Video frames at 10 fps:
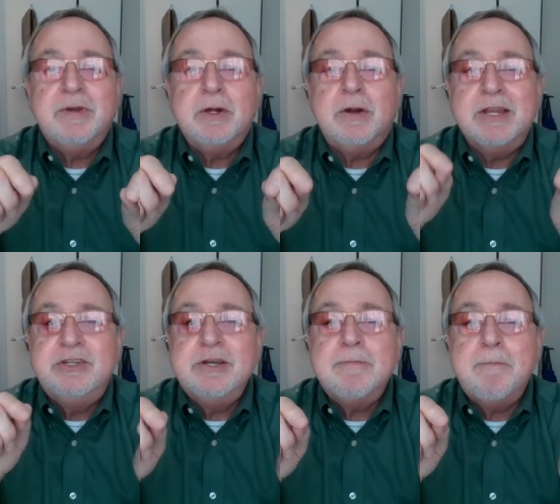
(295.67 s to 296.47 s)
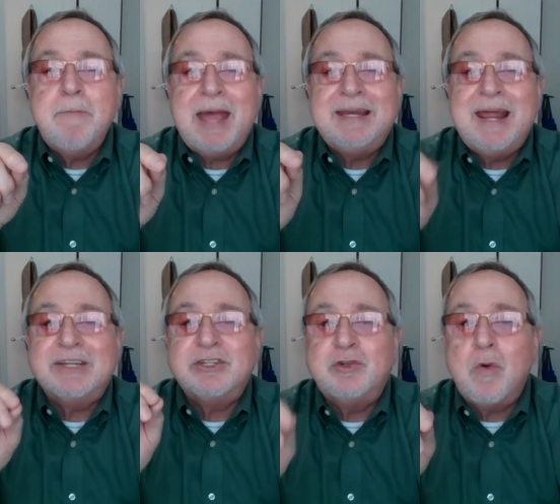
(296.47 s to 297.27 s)
a geomagnetic
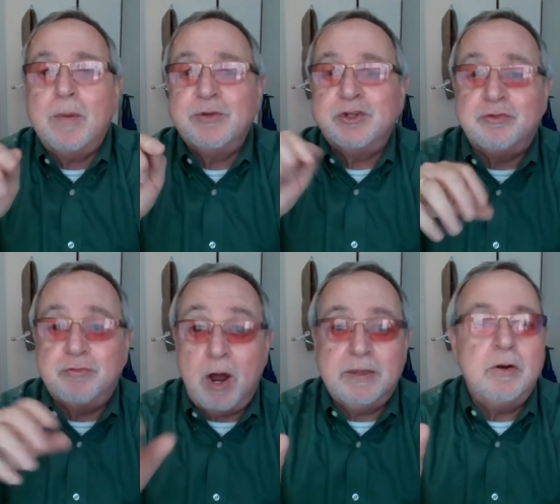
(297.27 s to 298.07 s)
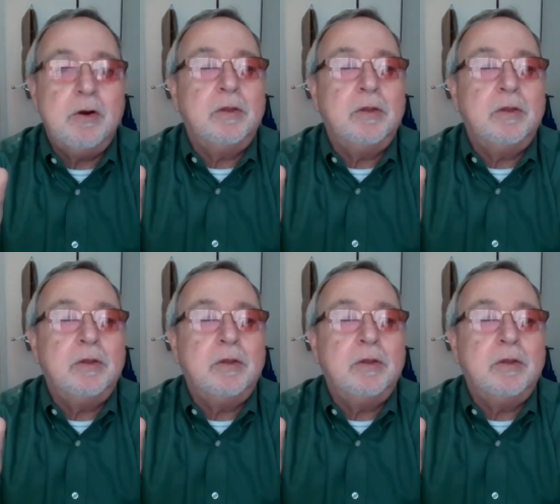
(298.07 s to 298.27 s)
storm struck the Earth,